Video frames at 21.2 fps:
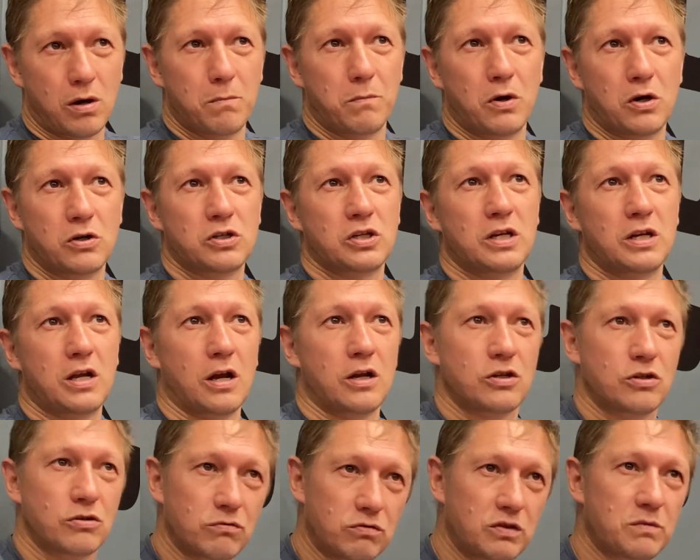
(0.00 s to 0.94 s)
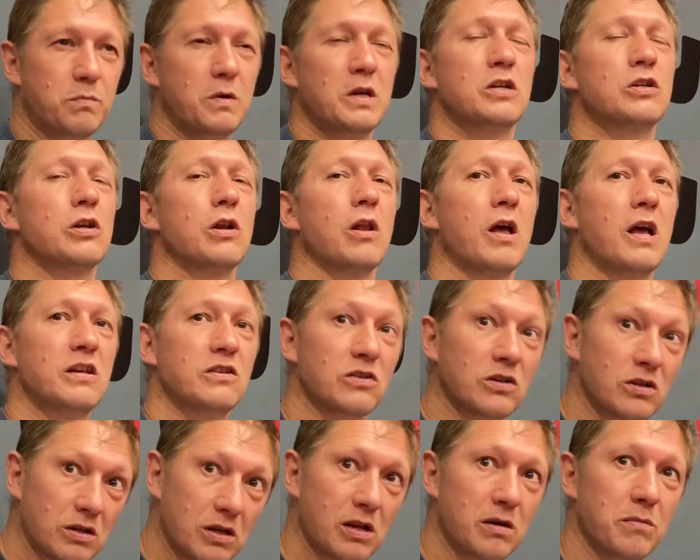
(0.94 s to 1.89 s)
boxing coach who specialise
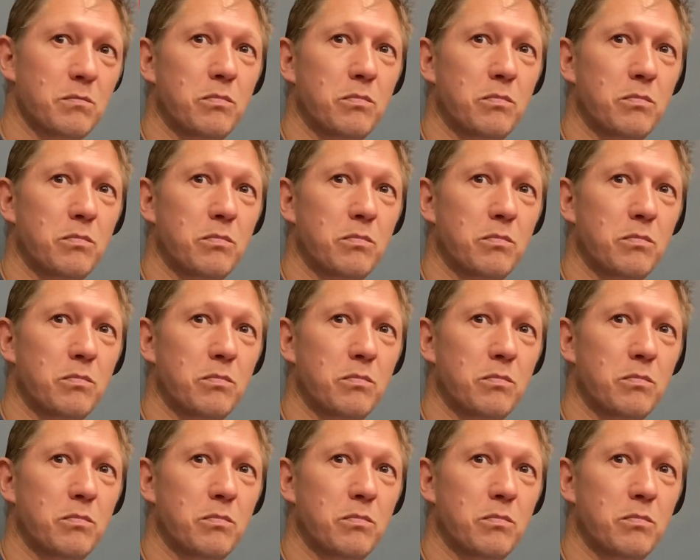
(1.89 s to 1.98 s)
in